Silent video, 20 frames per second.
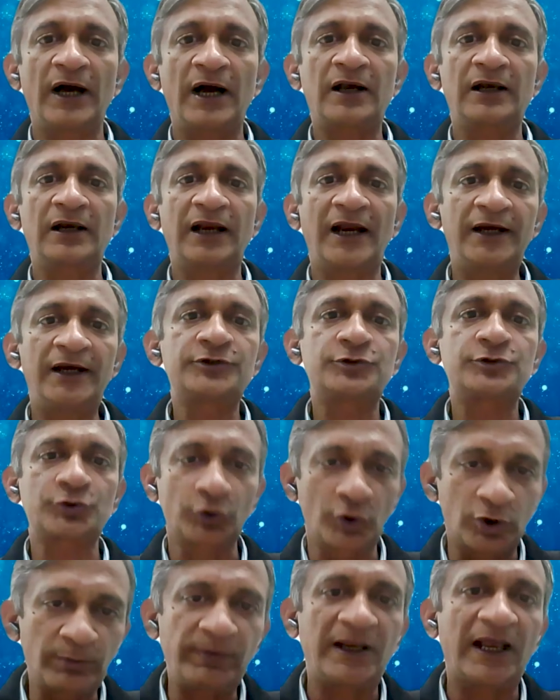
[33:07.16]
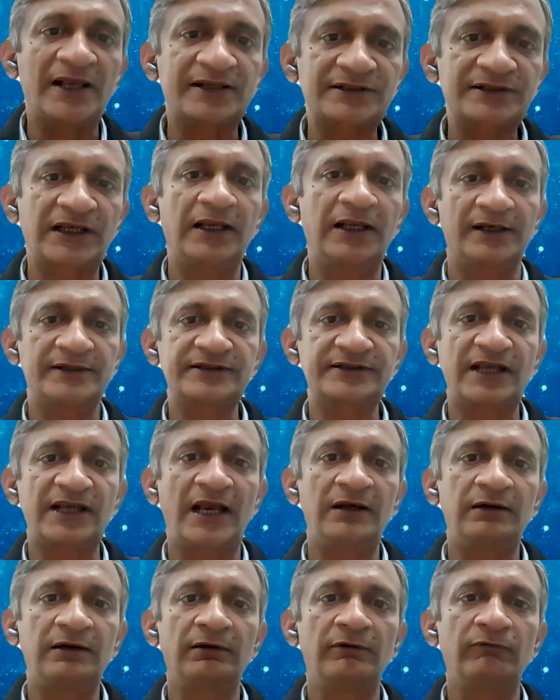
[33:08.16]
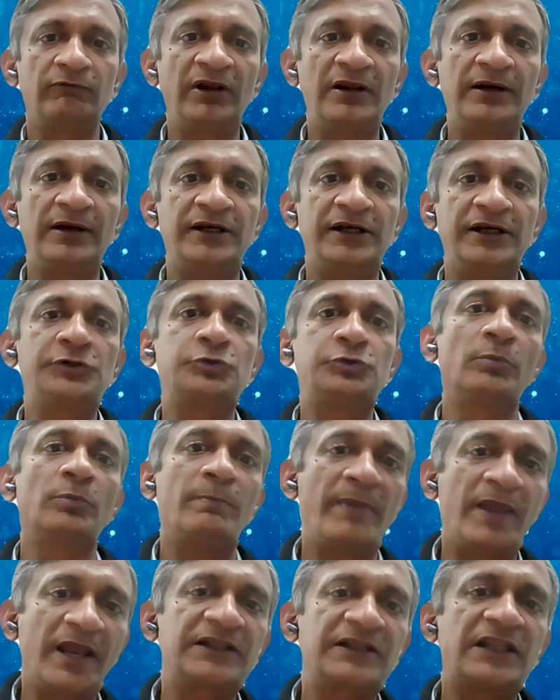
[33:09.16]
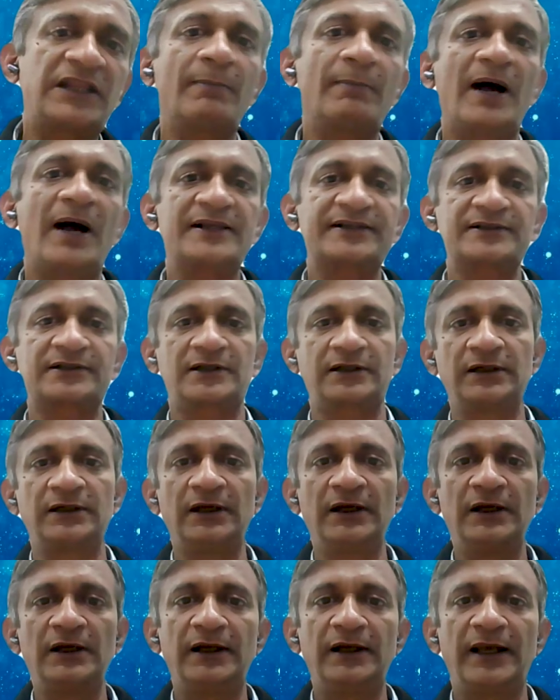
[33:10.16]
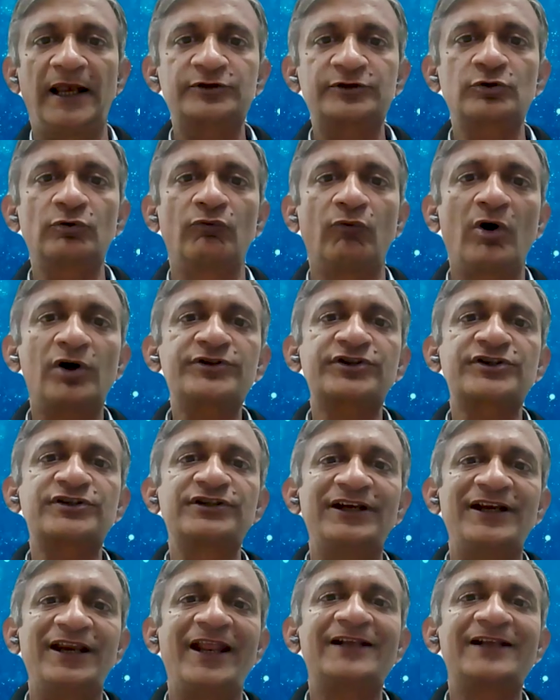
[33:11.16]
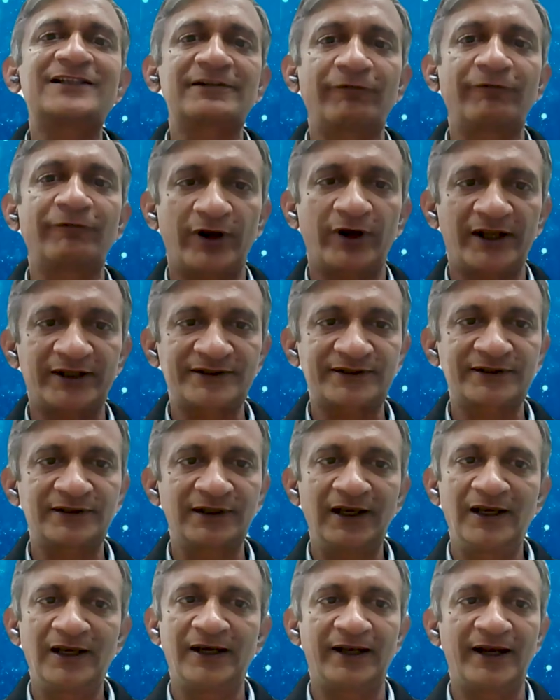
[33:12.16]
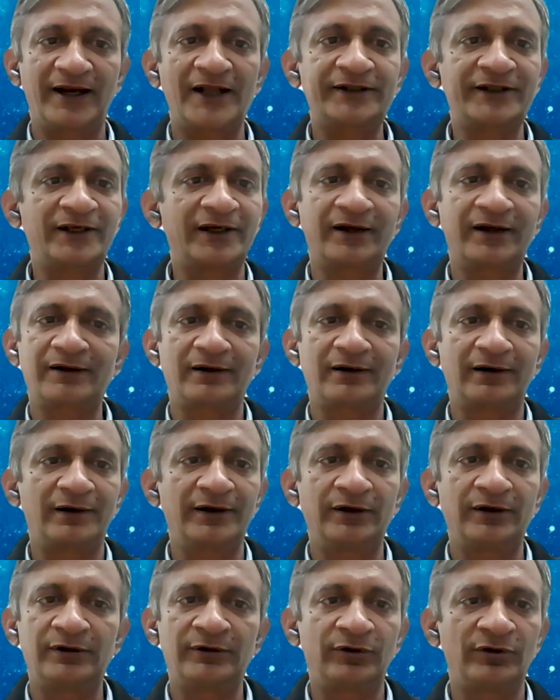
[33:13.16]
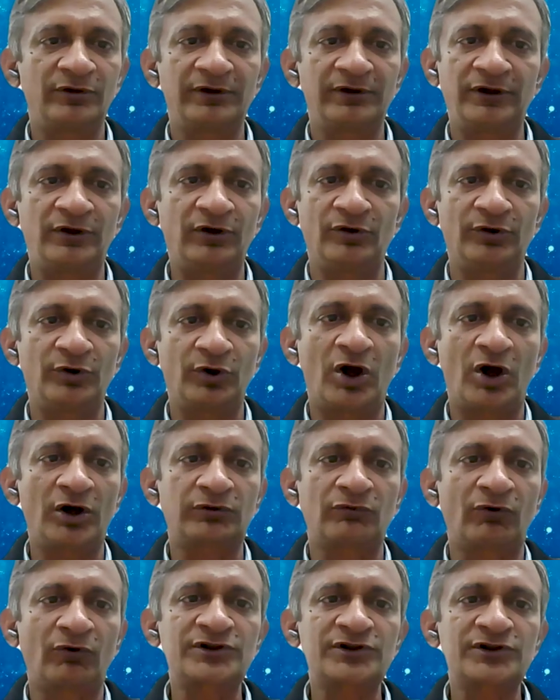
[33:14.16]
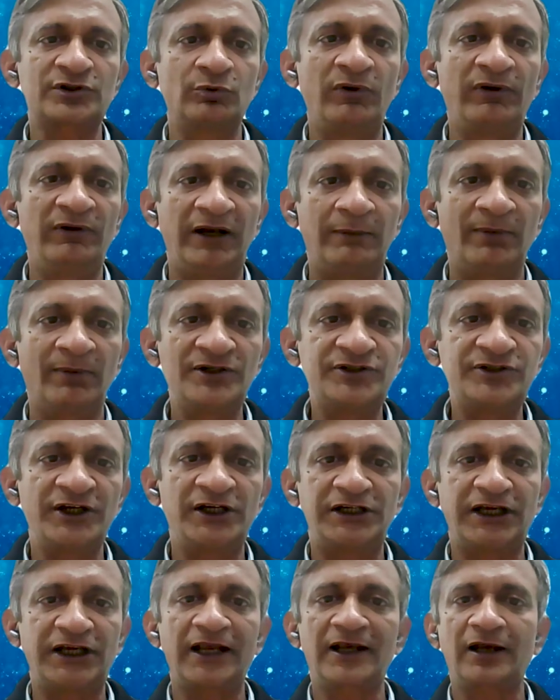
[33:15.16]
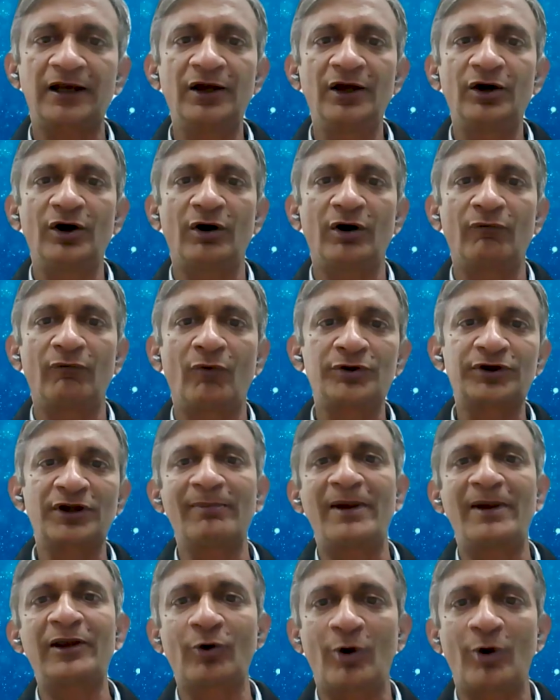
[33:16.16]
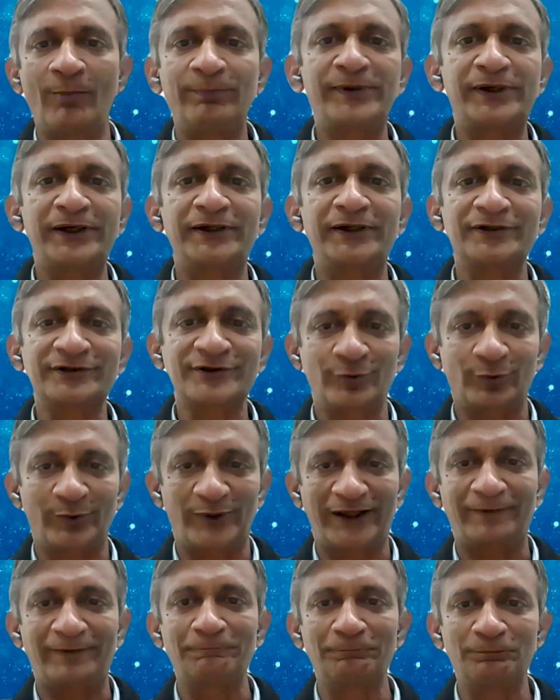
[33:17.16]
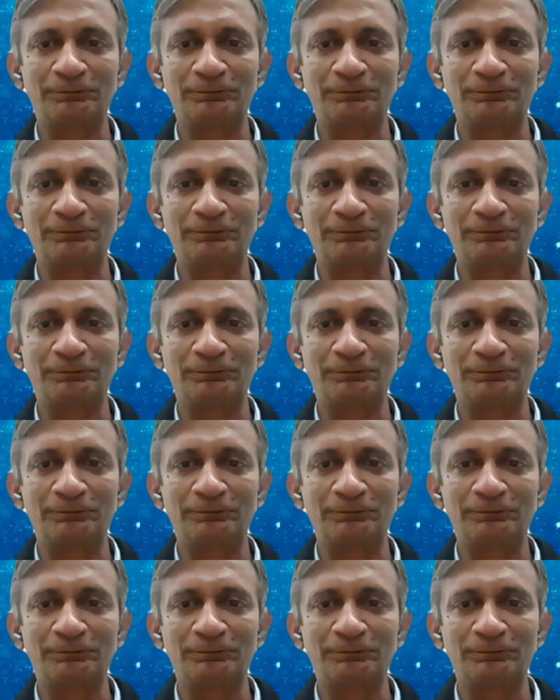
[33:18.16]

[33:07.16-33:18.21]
our clients should be asking us, and we need to make them ask as to what's next for us, rather, not what's new in emerging tech or what are my competitors doing,